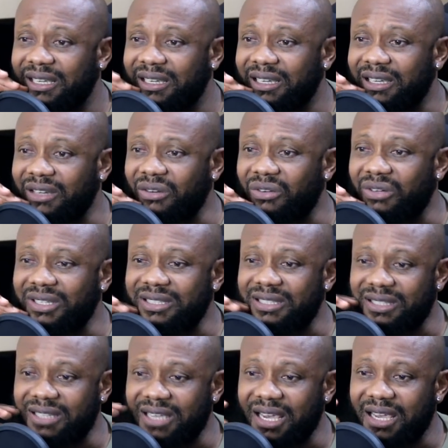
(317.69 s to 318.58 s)
You know, the
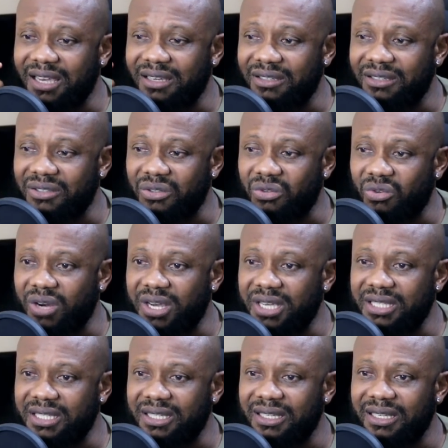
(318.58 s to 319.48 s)
scene is
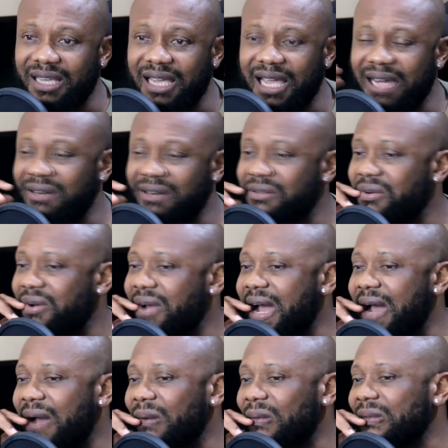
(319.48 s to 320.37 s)
crazy. I don't know
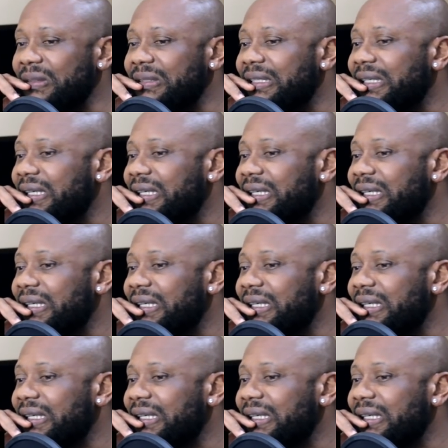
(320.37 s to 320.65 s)
how